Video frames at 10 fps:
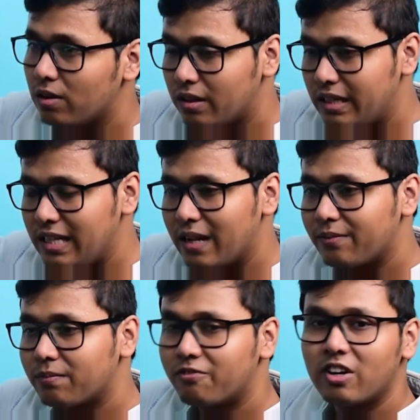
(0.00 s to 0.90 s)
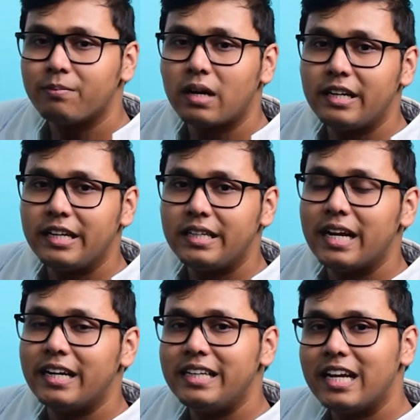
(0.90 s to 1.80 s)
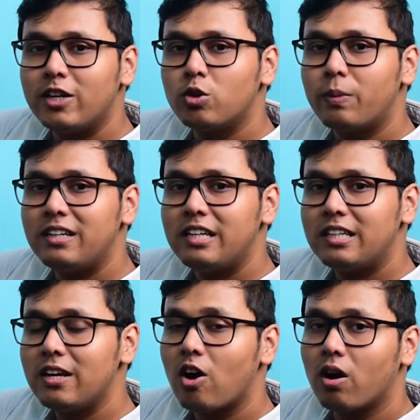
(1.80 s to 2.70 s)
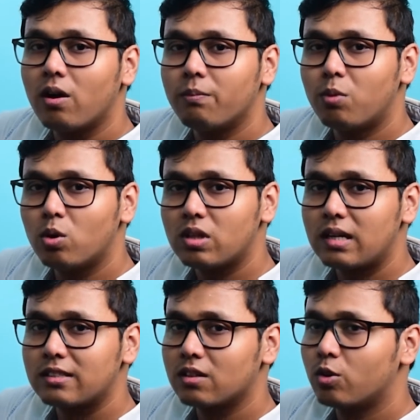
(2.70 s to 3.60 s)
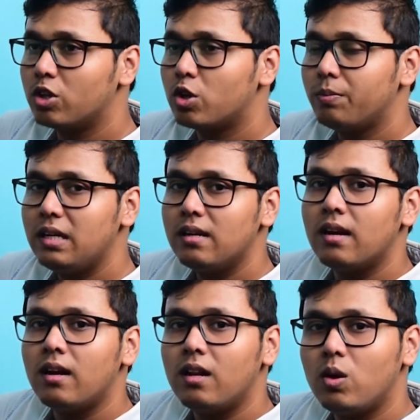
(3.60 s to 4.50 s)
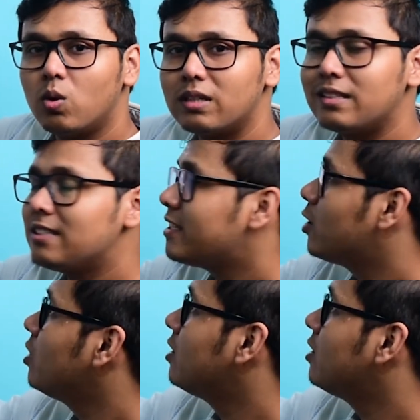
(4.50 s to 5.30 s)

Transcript: dN one by dt and dN two by dt both are going to be lower than zero